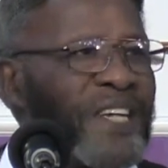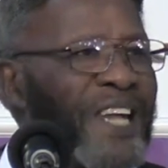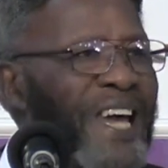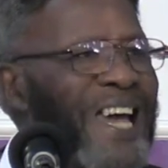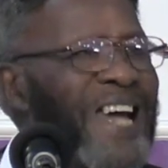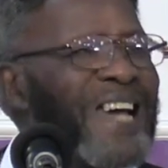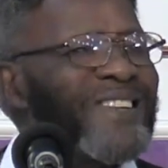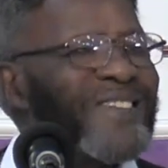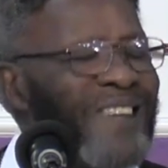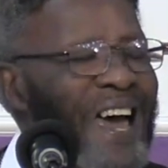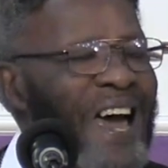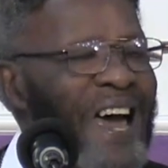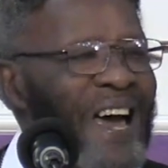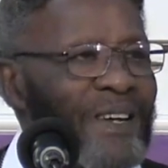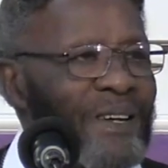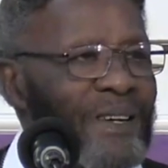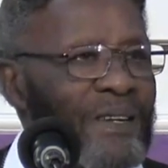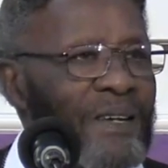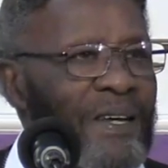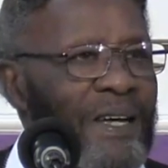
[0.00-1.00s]
What day is
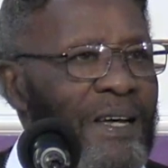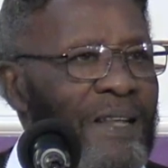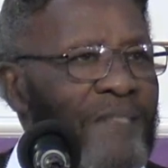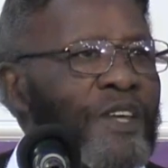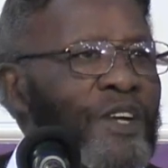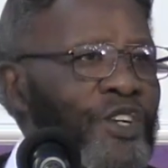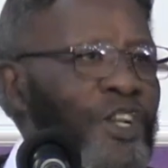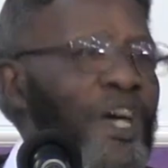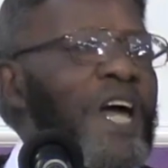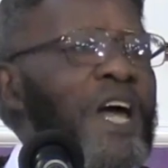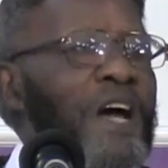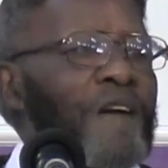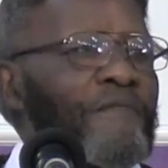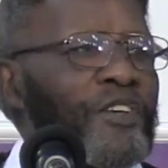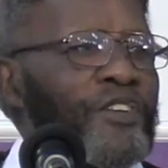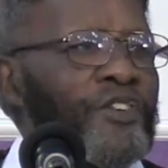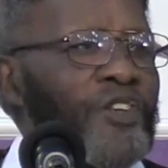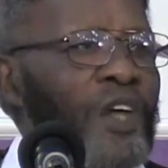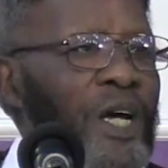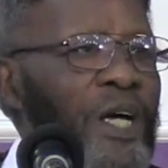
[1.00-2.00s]
that? The
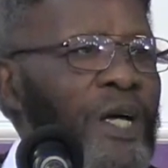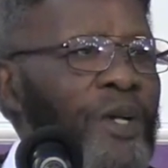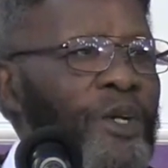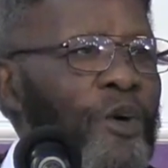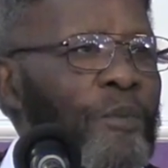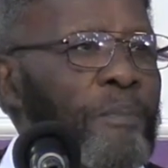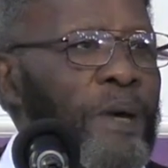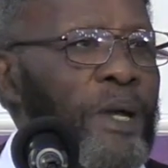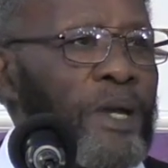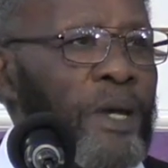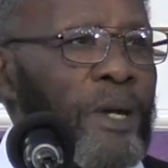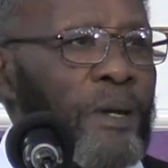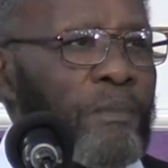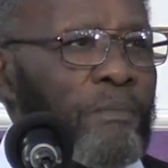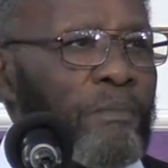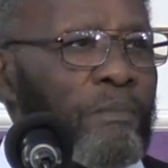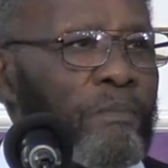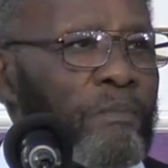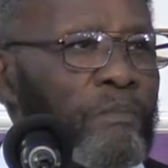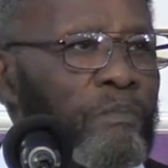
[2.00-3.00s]
day of the second
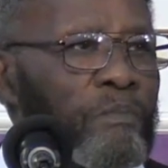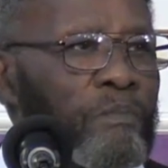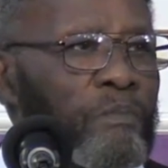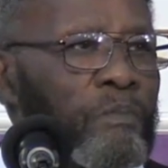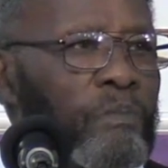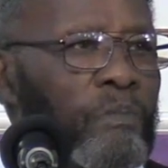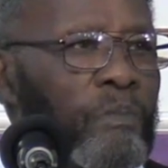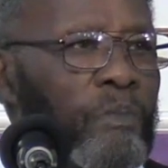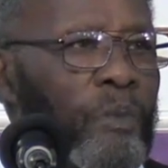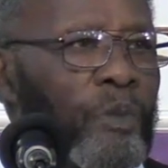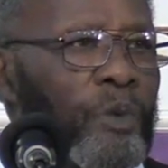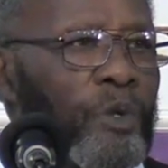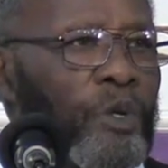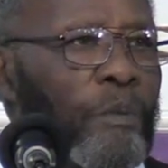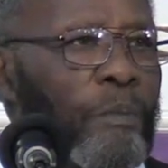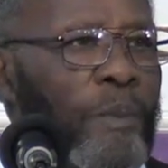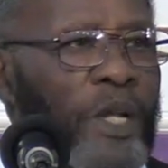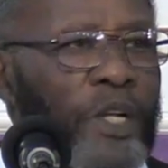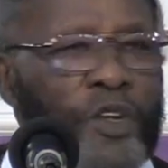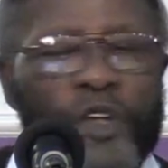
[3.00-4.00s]
dominion.
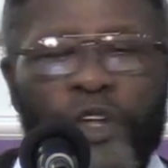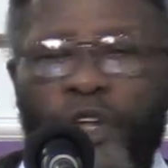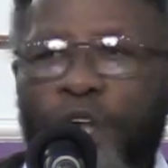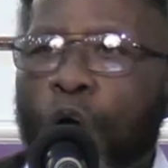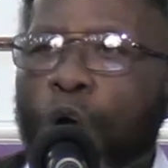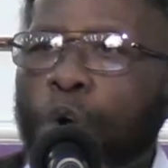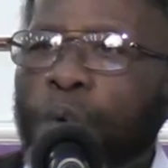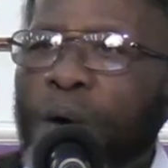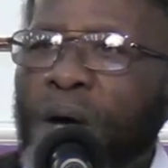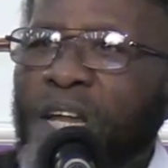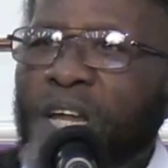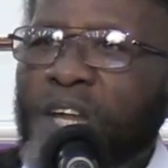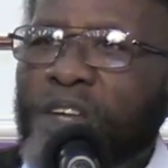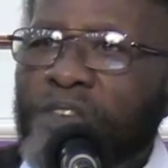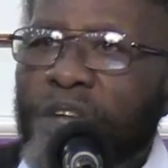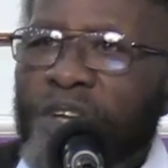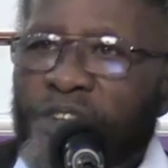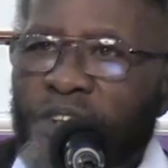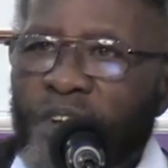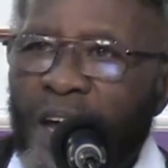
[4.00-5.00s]
Dominion.
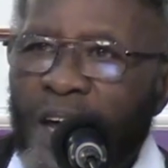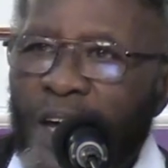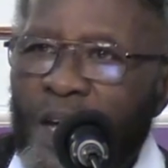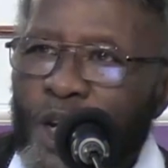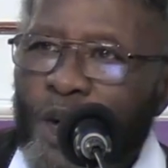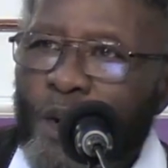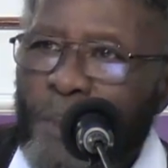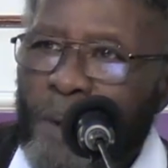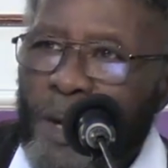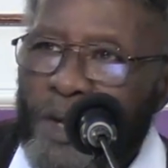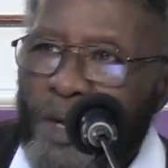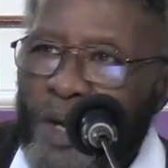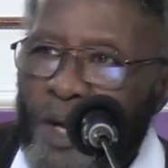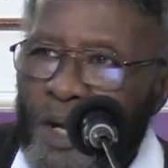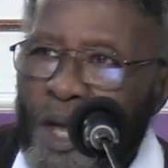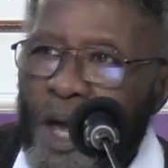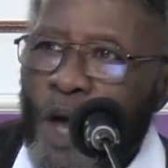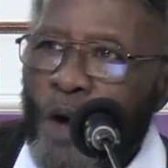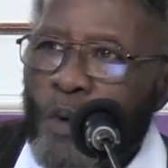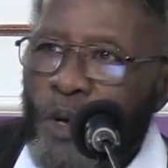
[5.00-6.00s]
When is the second
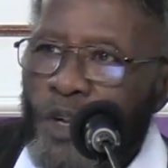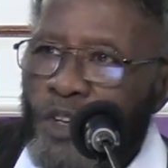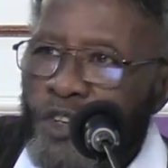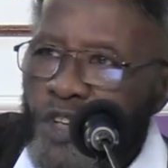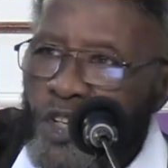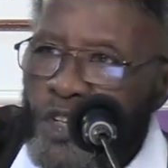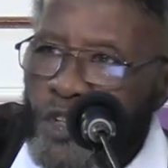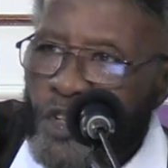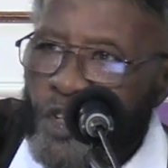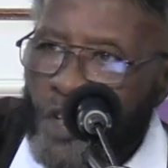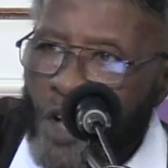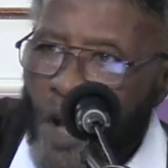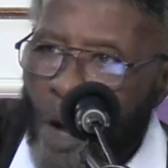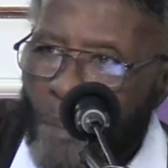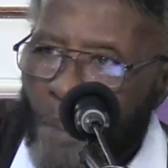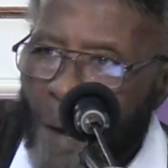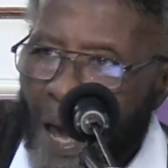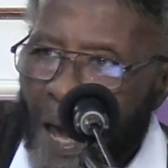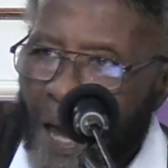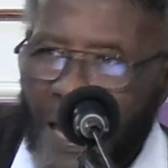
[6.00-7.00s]
dominion? When Jesus
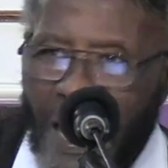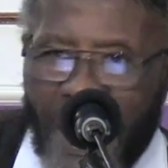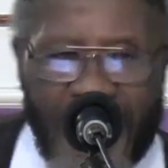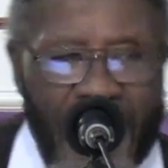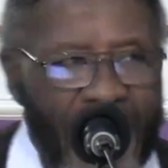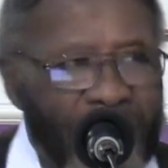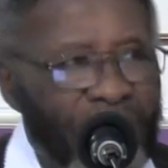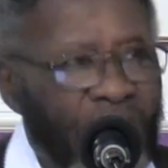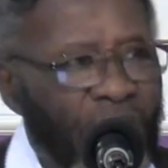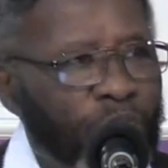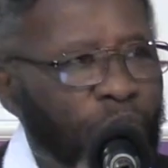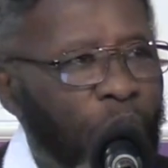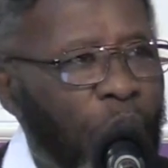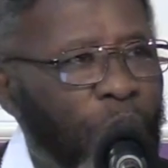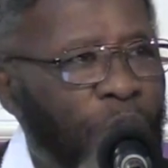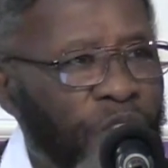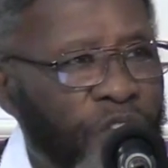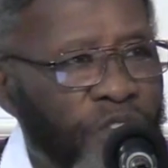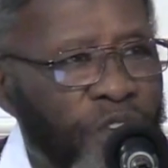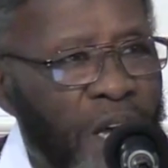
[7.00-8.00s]
come back. And
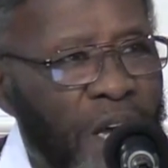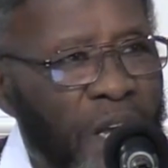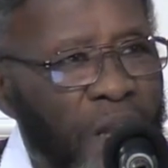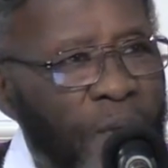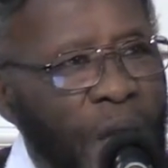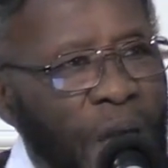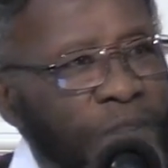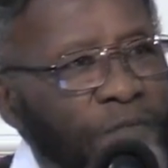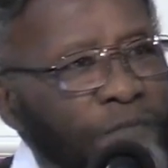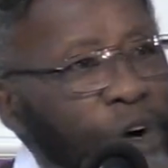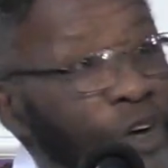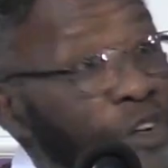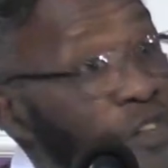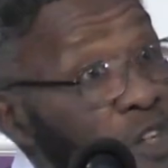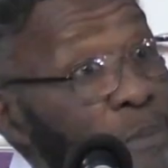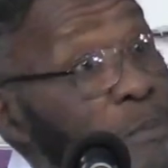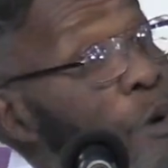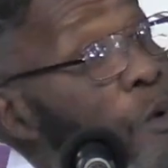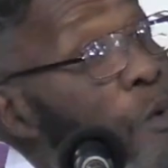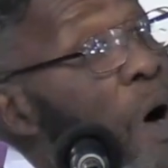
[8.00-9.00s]
that's what we see in, in
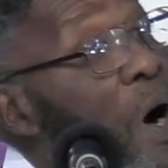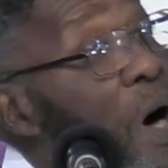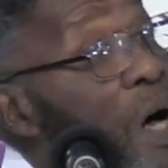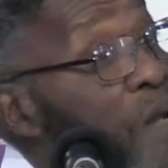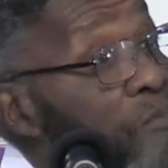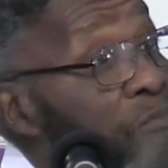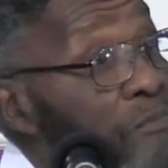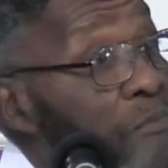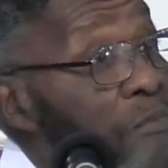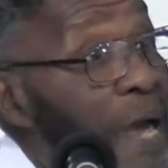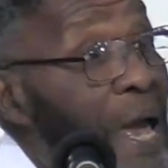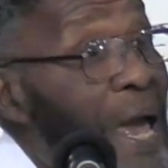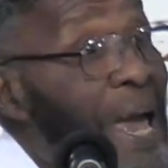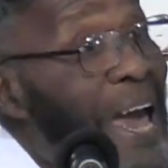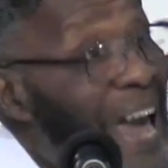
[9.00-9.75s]
verse number one.